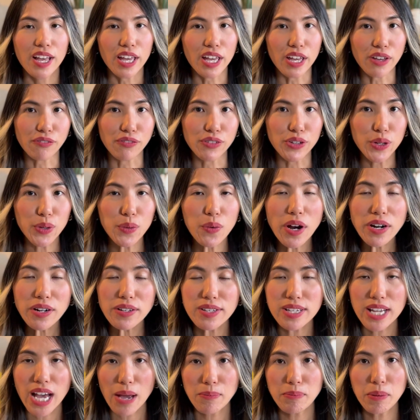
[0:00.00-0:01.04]
If you are the
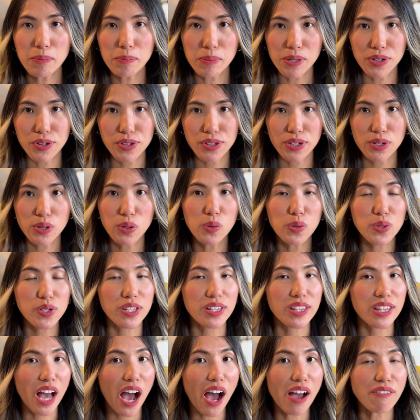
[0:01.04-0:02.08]
type of person who's
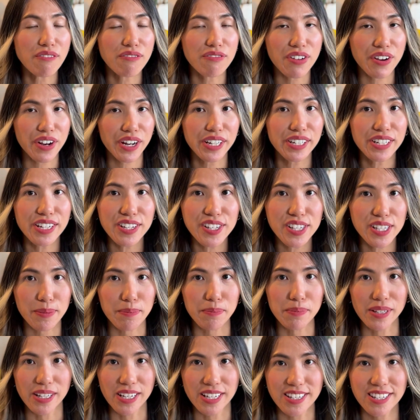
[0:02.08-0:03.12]
not very
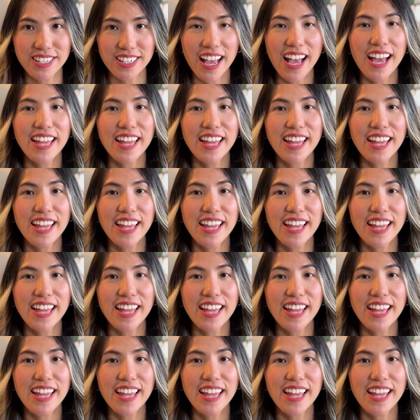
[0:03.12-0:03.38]
disciplined,